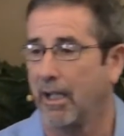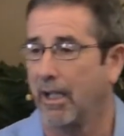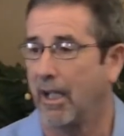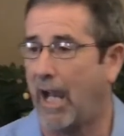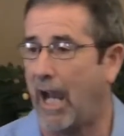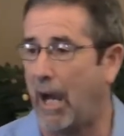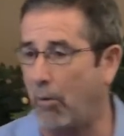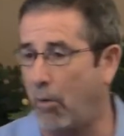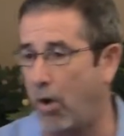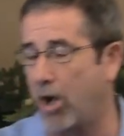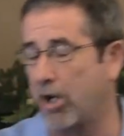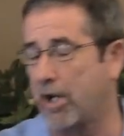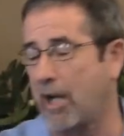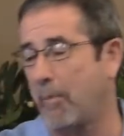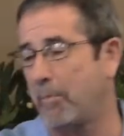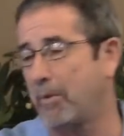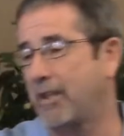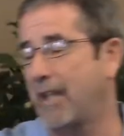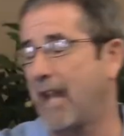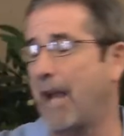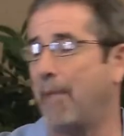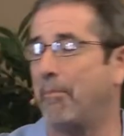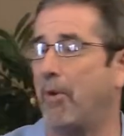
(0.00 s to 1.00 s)
I walk up
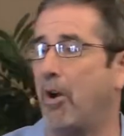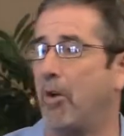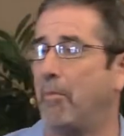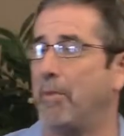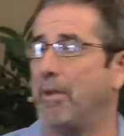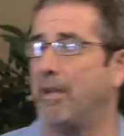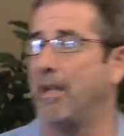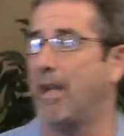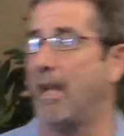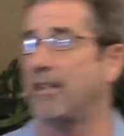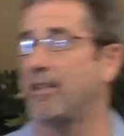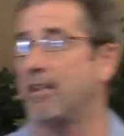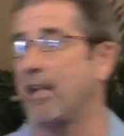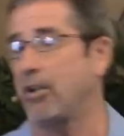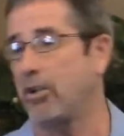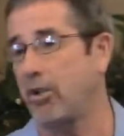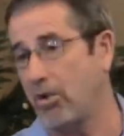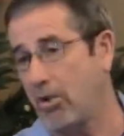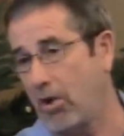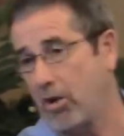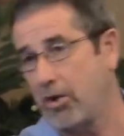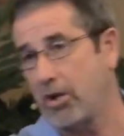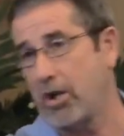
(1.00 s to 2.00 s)
at that moment and I said,
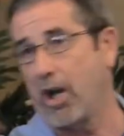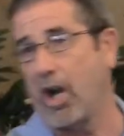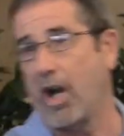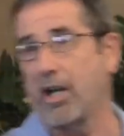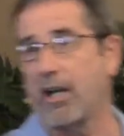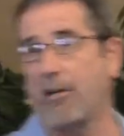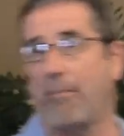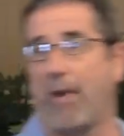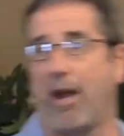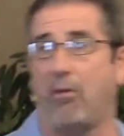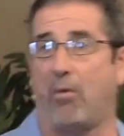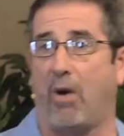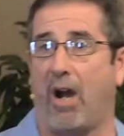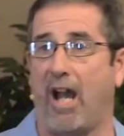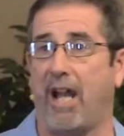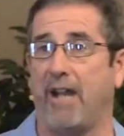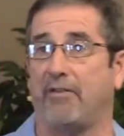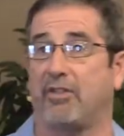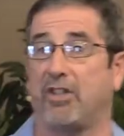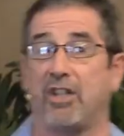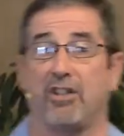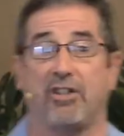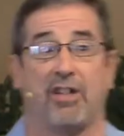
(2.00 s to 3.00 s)
You know, you're hugging my
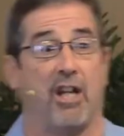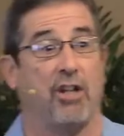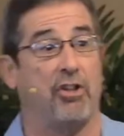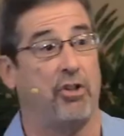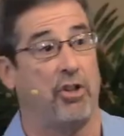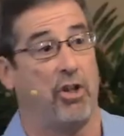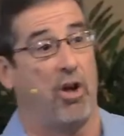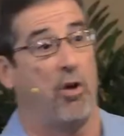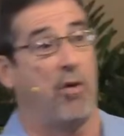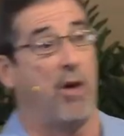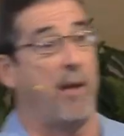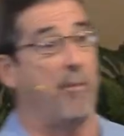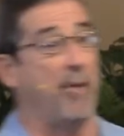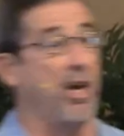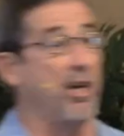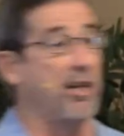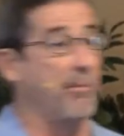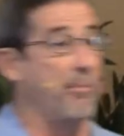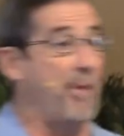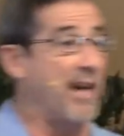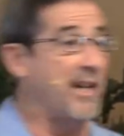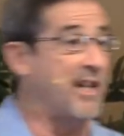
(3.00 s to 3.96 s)
wife. She said, You know, I'm hugging my